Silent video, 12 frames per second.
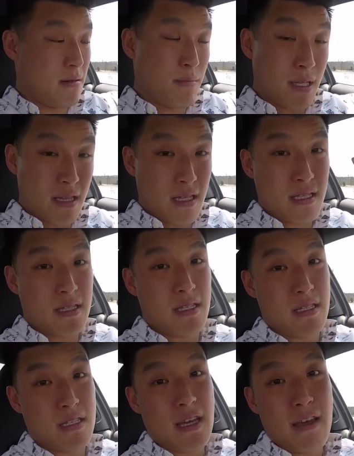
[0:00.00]
But this
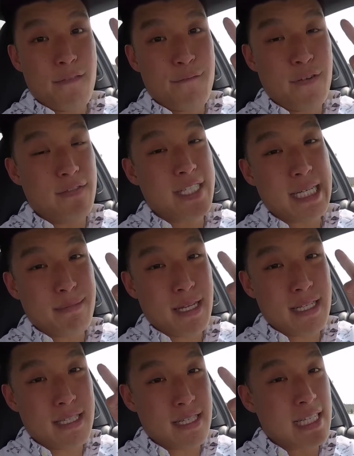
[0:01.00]
is 15
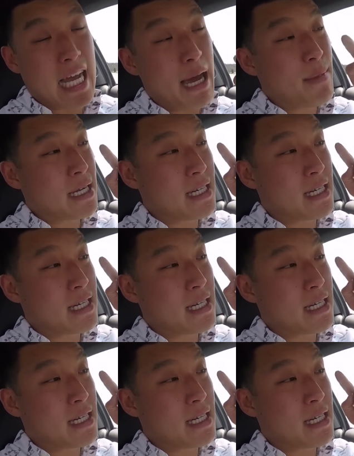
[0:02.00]
minutes of time